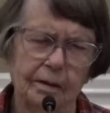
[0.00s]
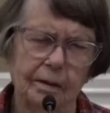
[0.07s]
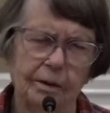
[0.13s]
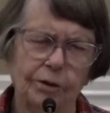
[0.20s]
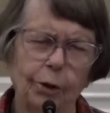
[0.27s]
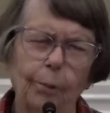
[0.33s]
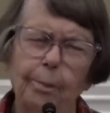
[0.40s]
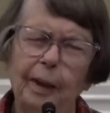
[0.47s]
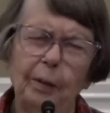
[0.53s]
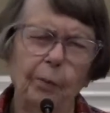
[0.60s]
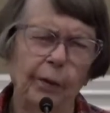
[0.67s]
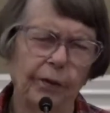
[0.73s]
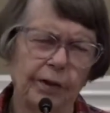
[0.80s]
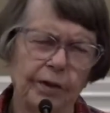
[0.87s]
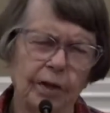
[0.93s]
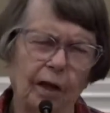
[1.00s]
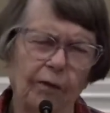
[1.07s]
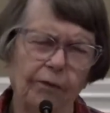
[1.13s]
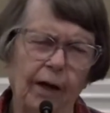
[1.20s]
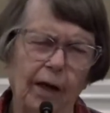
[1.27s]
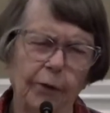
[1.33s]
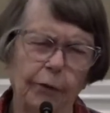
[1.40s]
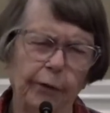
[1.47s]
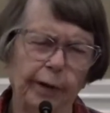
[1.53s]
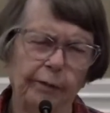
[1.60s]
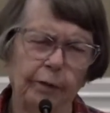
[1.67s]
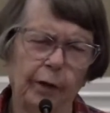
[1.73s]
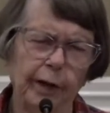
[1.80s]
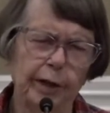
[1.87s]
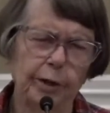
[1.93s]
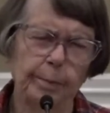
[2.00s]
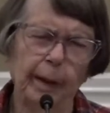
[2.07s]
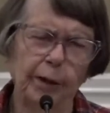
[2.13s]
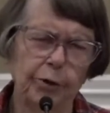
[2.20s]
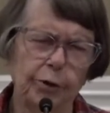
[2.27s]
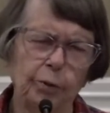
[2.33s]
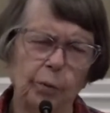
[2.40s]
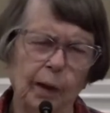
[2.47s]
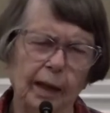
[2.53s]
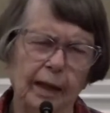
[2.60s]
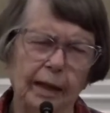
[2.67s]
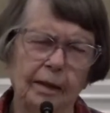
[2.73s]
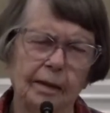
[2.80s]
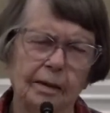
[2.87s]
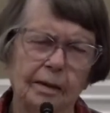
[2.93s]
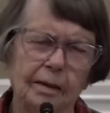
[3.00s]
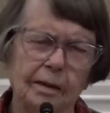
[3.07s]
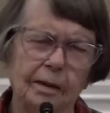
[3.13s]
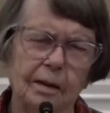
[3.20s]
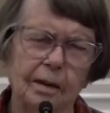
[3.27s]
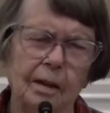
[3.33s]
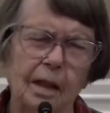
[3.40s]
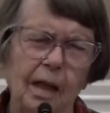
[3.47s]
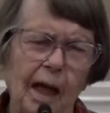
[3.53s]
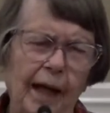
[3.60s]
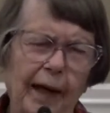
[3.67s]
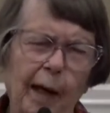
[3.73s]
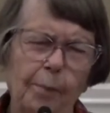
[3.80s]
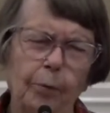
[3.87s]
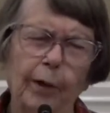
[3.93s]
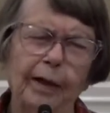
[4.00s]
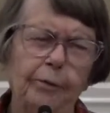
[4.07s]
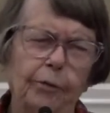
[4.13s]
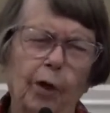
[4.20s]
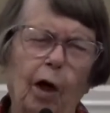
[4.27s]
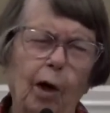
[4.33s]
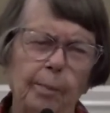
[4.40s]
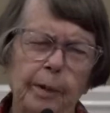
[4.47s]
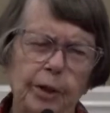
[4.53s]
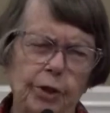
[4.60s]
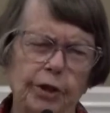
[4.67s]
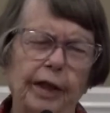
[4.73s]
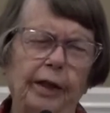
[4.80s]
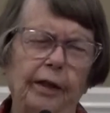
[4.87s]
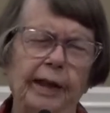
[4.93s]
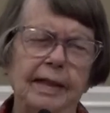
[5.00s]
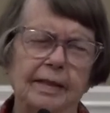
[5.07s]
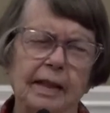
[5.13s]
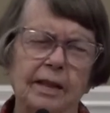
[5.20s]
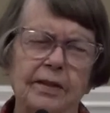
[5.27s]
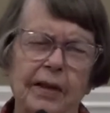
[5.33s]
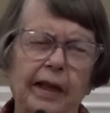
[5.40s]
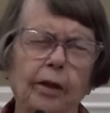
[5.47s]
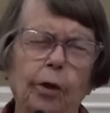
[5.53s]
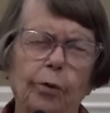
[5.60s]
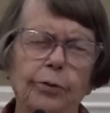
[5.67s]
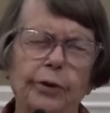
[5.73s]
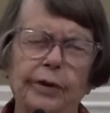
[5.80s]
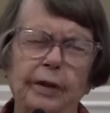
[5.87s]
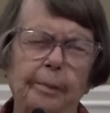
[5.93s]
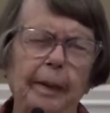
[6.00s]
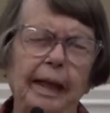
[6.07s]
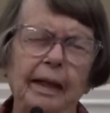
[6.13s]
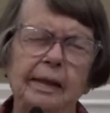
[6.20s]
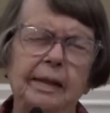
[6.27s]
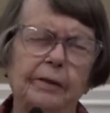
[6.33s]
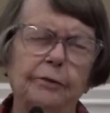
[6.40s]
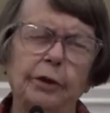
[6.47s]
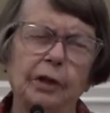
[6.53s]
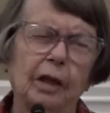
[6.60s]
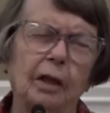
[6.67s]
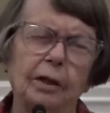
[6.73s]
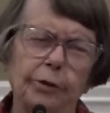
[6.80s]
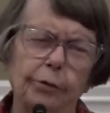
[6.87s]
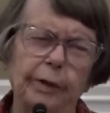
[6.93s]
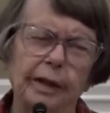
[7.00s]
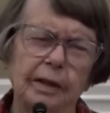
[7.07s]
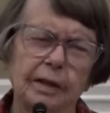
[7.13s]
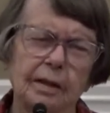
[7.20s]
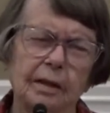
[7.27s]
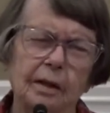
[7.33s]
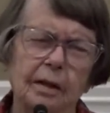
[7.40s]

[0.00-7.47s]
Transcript: So be with us, our Father, in a very special way. And I pray for our missionaries as they go to the many different countries.